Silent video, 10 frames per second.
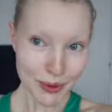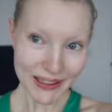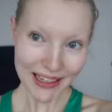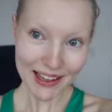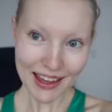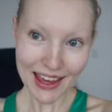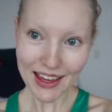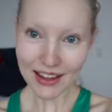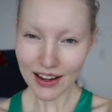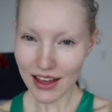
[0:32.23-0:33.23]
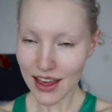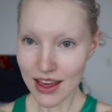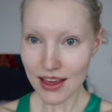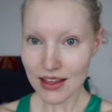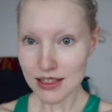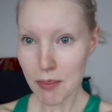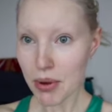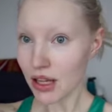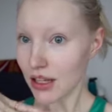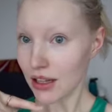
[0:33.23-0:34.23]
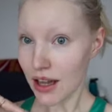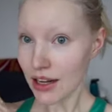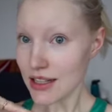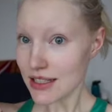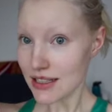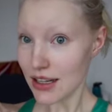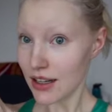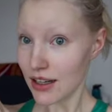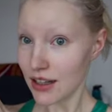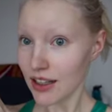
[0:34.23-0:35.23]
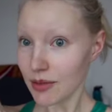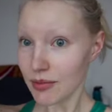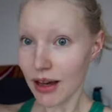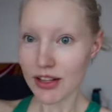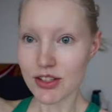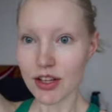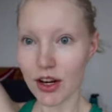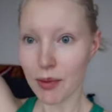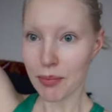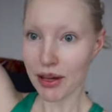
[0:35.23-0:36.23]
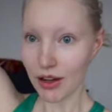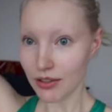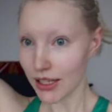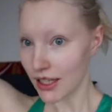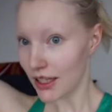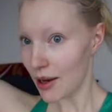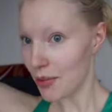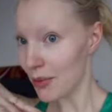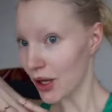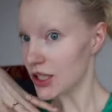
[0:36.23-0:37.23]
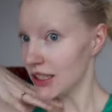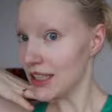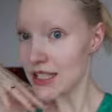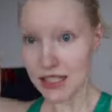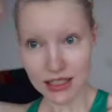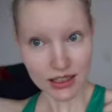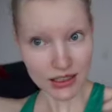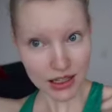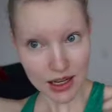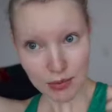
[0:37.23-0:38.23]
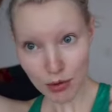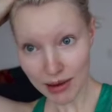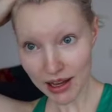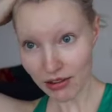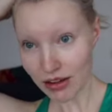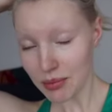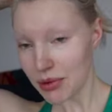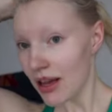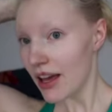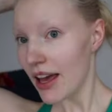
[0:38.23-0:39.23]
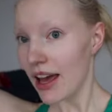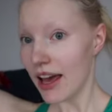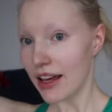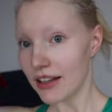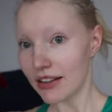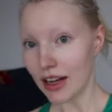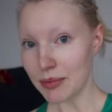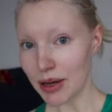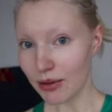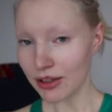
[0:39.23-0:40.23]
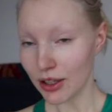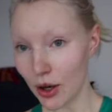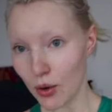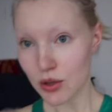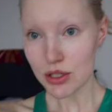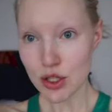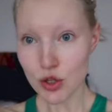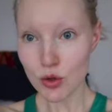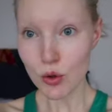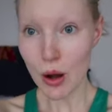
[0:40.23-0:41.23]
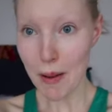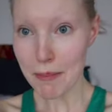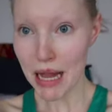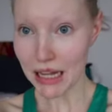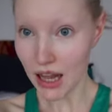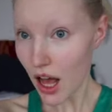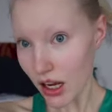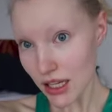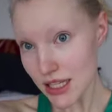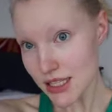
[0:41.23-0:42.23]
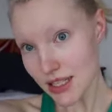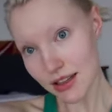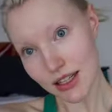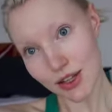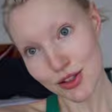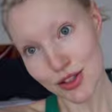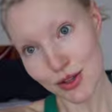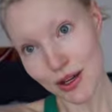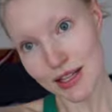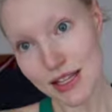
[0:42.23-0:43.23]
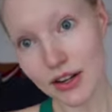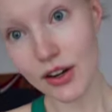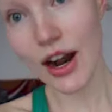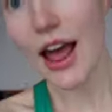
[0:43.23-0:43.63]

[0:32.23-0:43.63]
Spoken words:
morning, it is Pilates time. I just got up, I got ready, I put my contact lenses in, put my hair up, and I'm now gonna go to Pilates, and then I'll see you guys later.